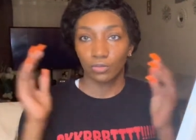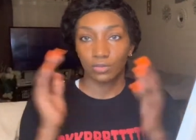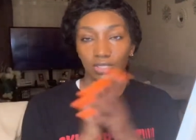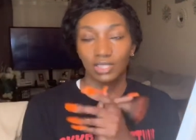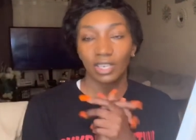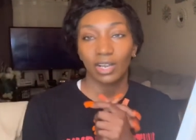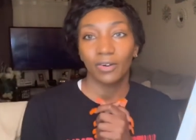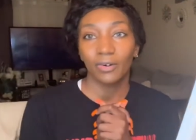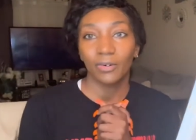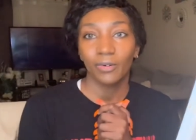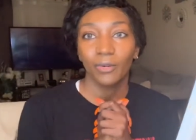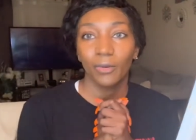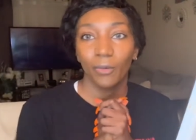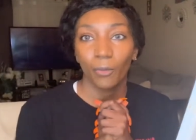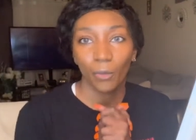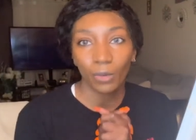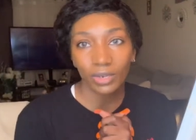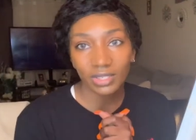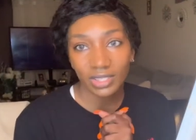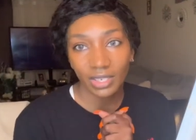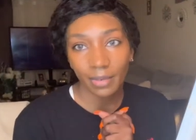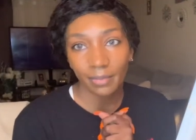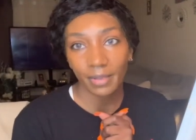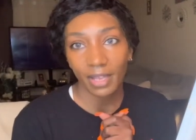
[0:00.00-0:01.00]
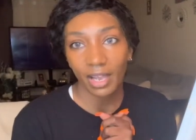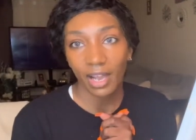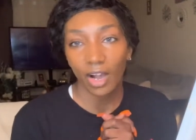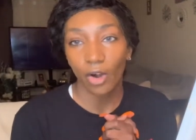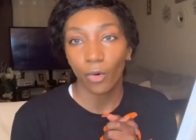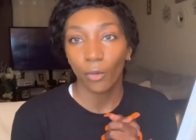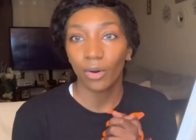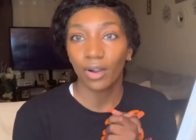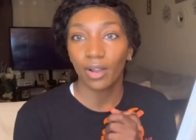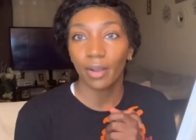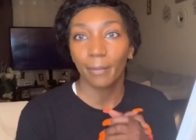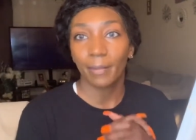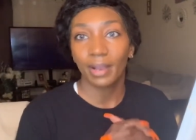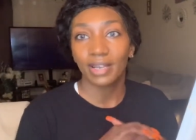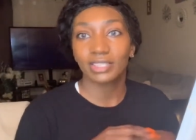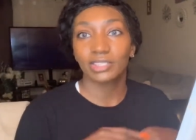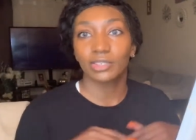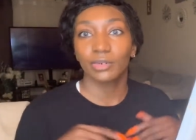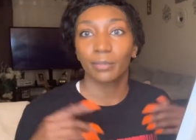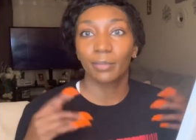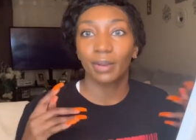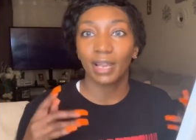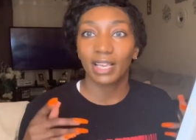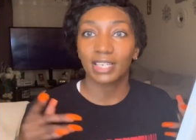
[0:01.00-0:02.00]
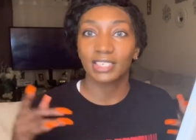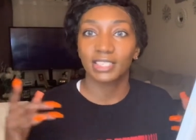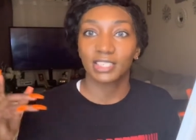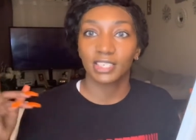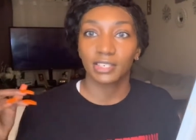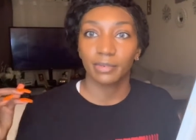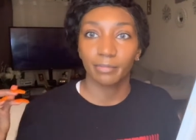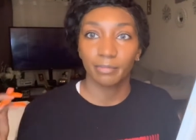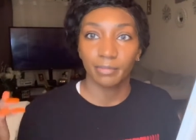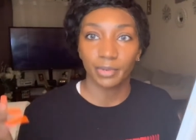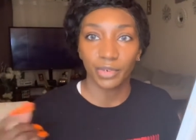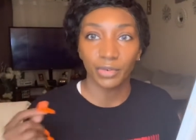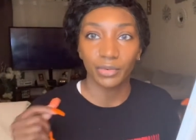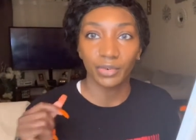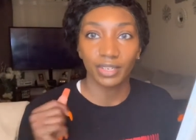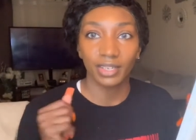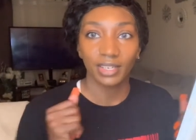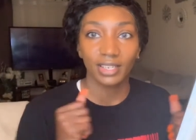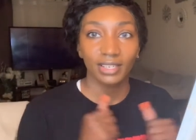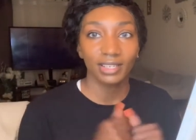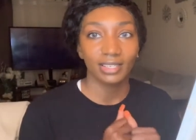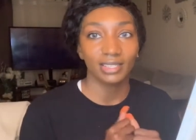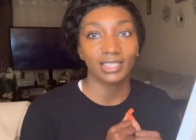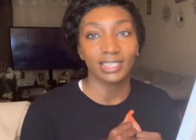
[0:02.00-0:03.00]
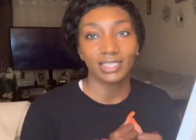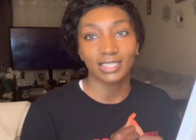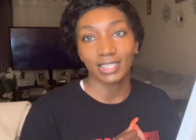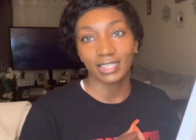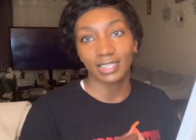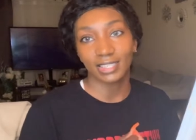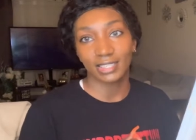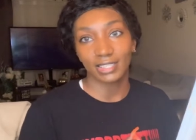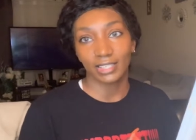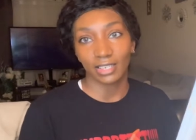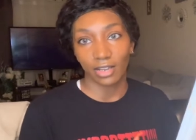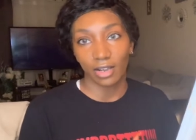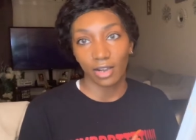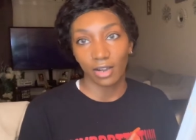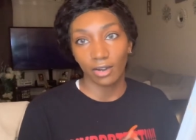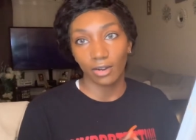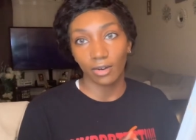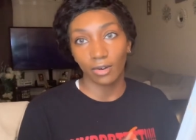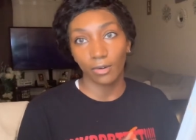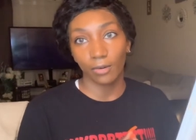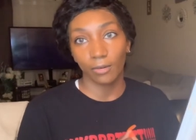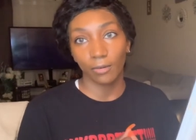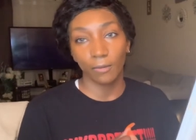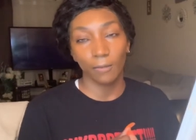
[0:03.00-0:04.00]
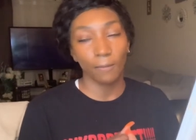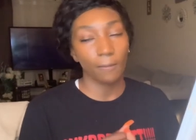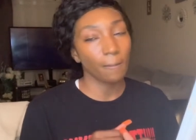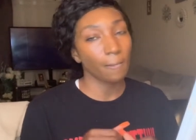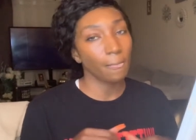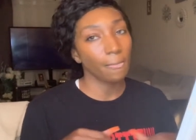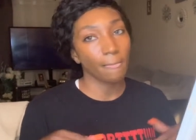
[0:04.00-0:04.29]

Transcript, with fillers: So, what's up, y'all? Welcome back to Black Sheep Beauty. This is Nicole.